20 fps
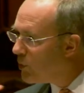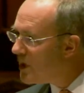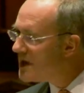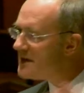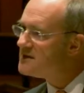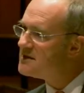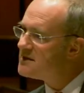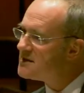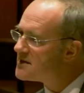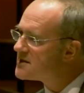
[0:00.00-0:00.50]

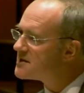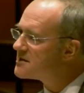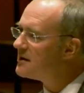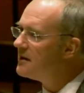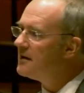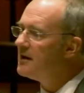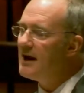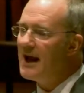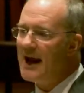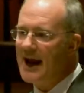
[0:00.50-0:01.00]
WINZ
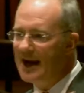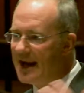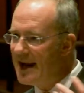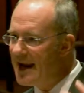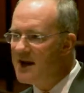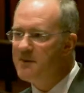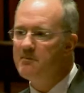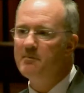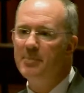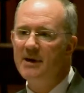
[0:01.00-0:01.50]
and
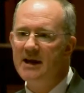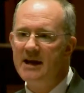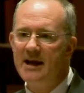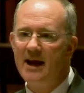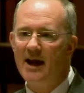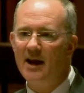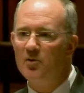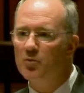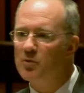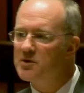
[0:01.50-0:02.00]

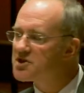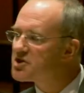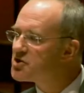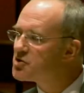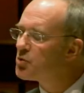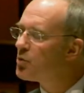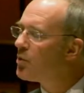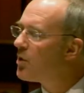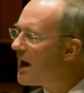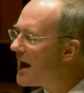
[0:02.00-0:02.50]
MB and
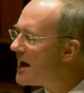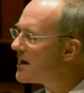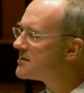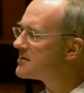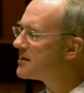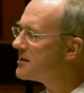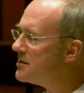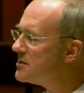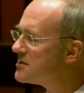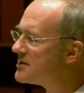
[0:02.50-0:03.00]
restore
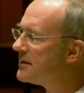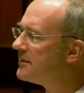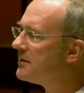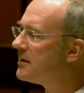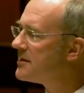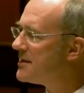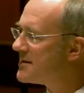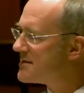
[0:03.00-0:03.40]
Housing New Zealand